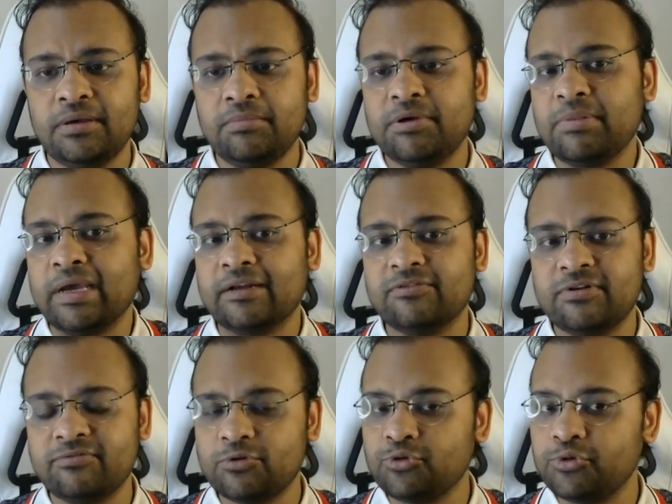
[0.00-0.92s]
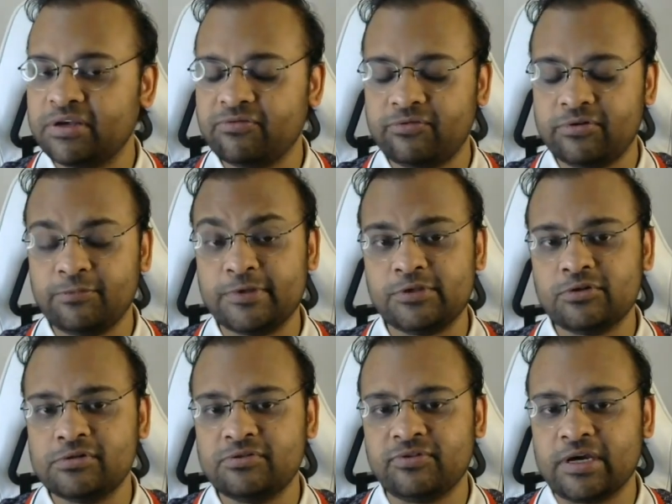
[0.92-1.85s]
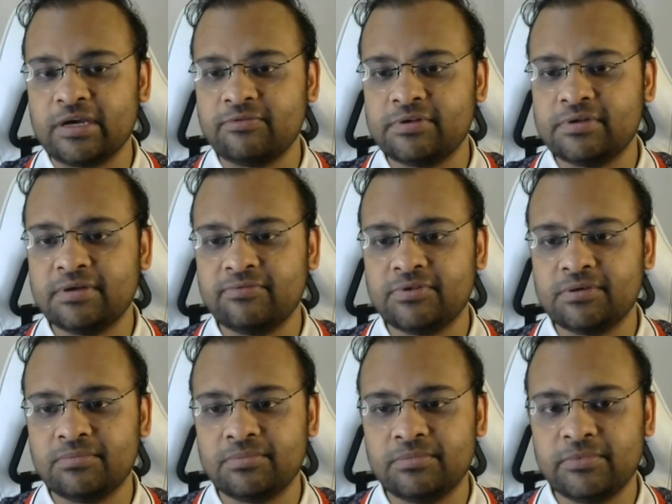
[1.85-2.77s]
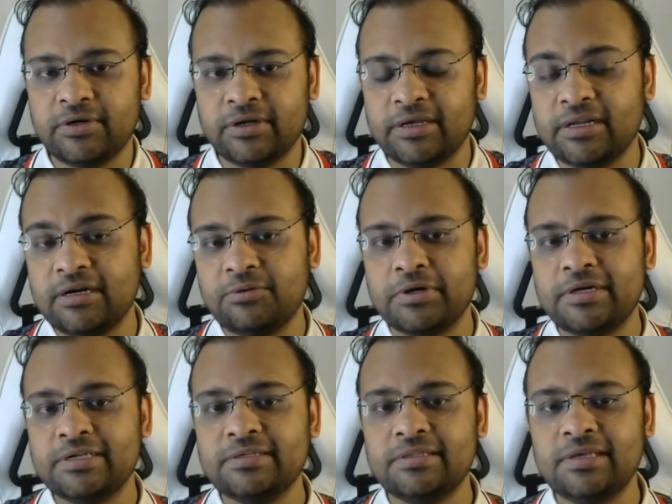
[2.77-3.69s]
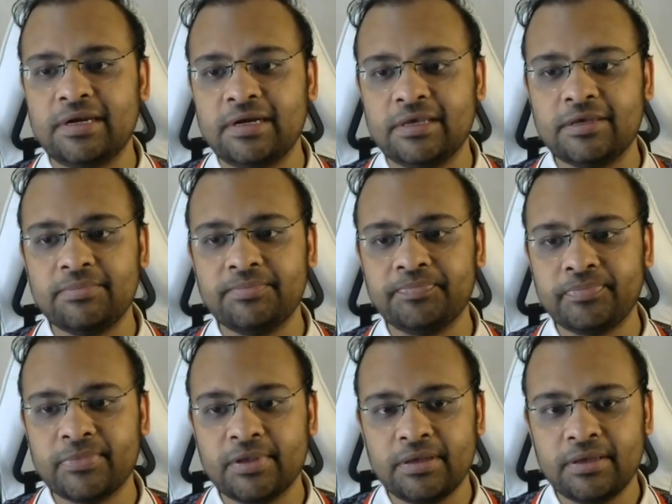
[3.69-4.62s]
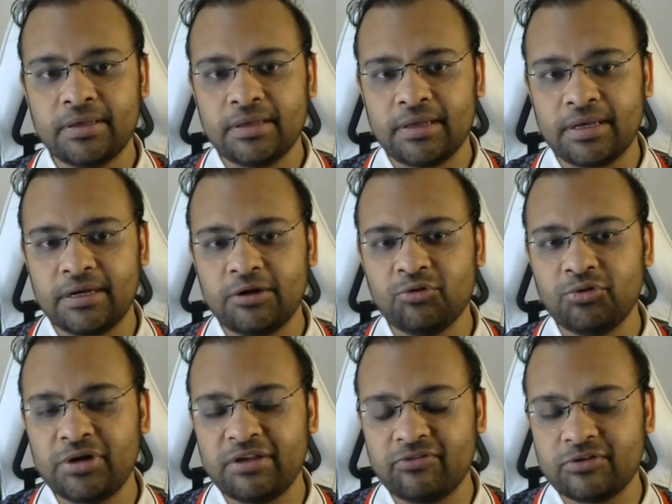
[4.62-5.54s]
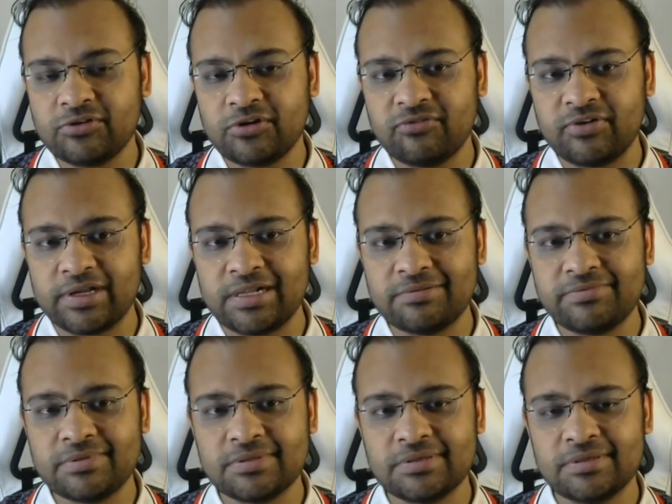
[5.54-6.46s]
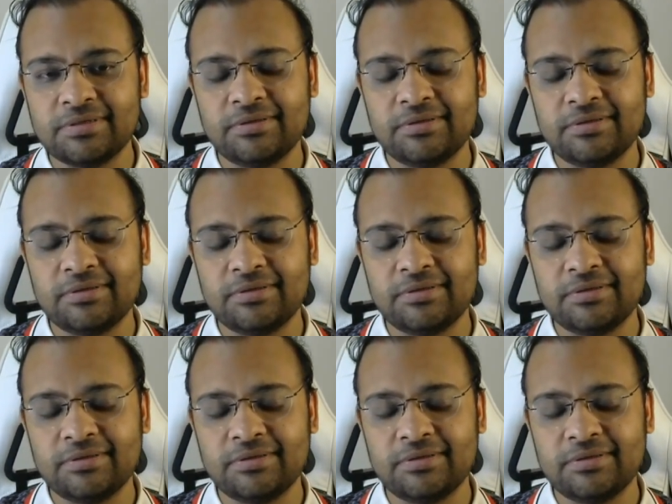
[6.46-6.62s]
But Magnus went for queen f1, which is also fine, which gives him clear advantage in the end game. And rook d4 sort of helps,